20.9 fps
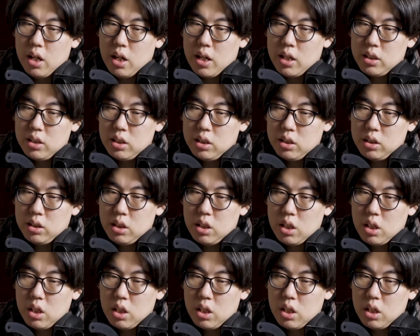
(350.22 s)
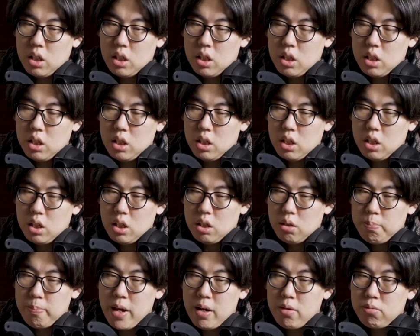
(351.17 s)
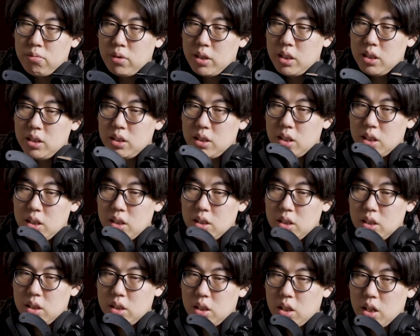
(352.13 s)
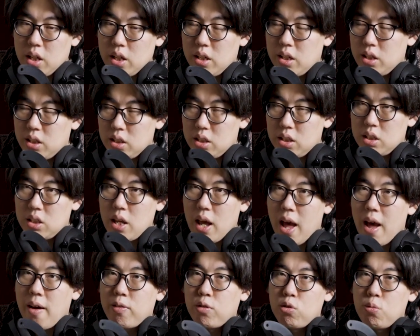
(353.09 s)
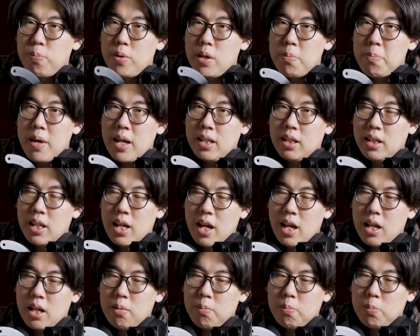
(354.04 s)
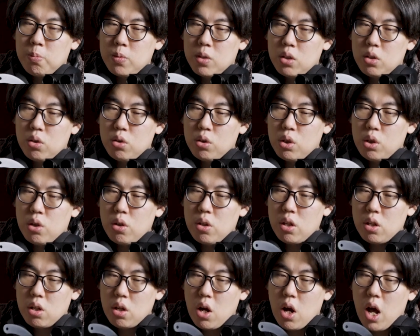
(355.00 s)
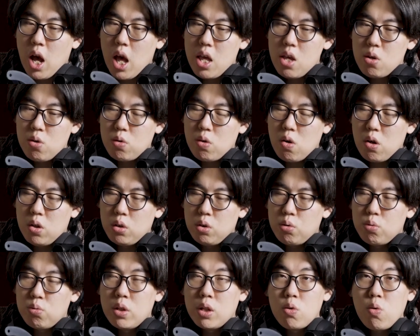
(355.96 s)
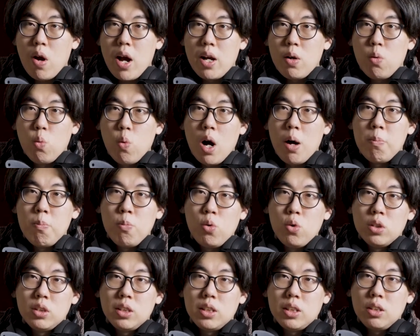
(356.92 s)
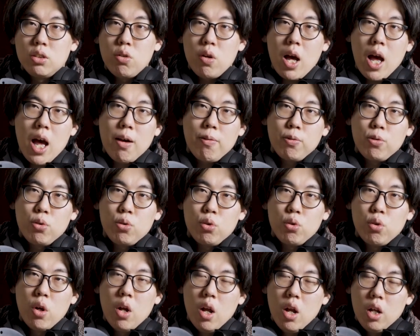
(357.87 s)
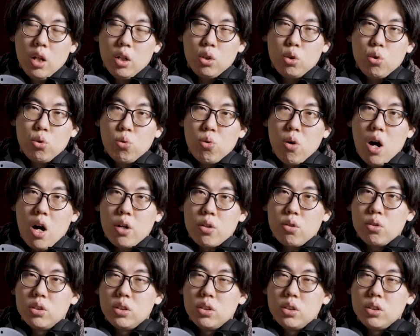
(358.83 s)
I think the main reason is it's have to be maintained. You're going to require one more thing you have to do on your